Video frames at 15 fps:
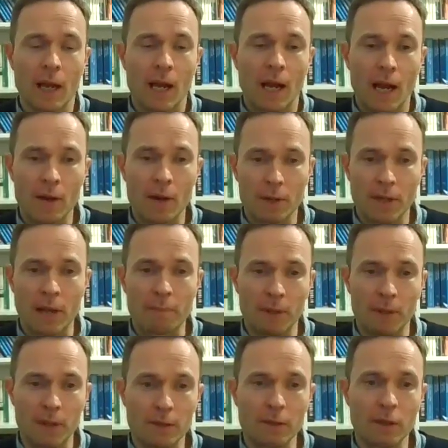How can that
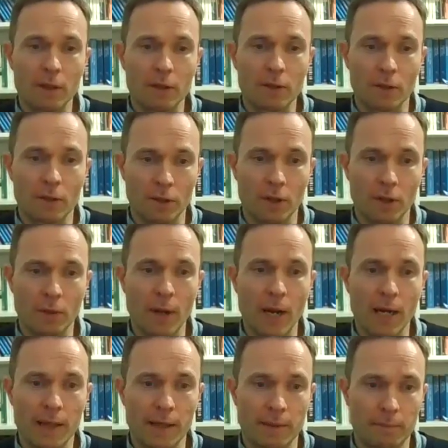be done in a
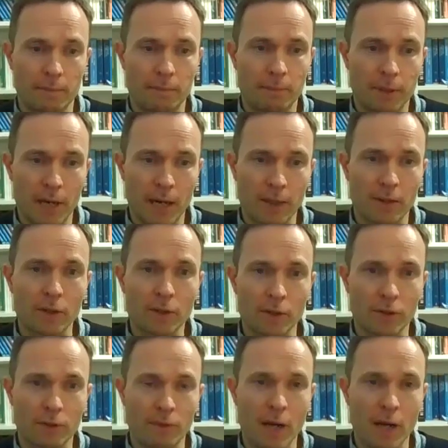way that protects not
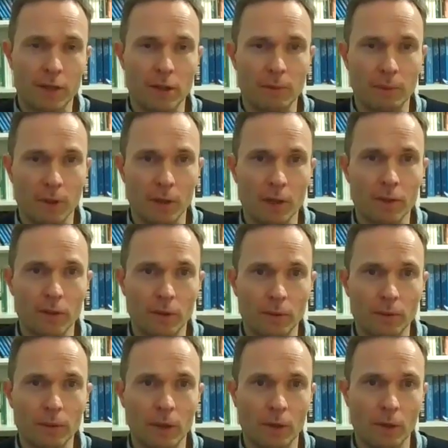just the renter, but also,
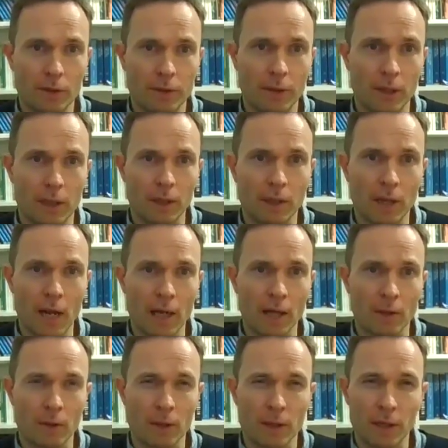also the
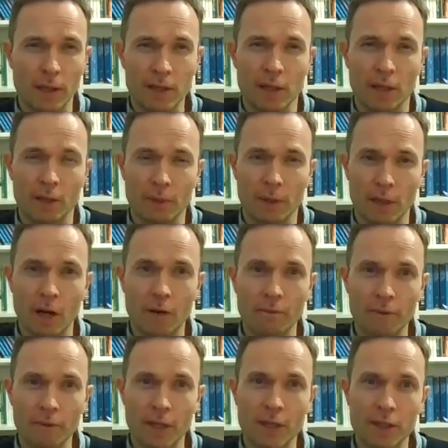landlord? And that's kind of where the
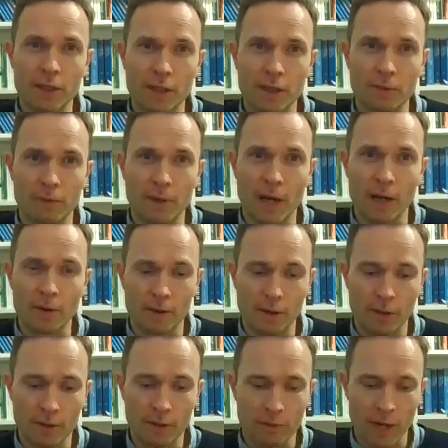conversation is around
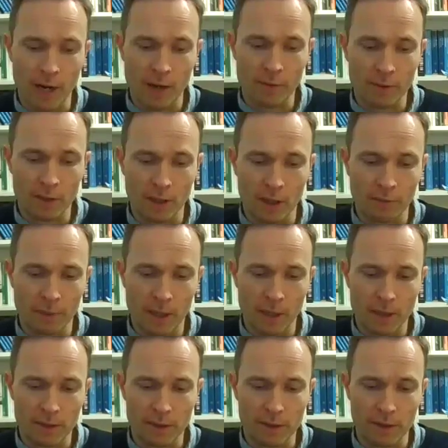in a lot of
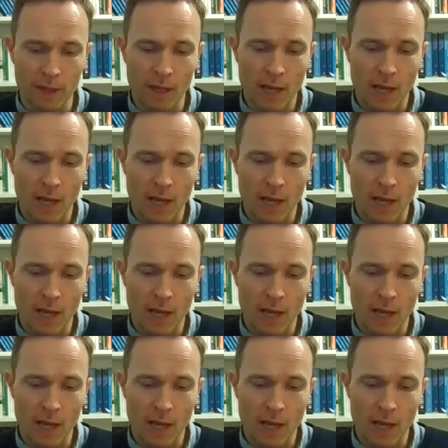places.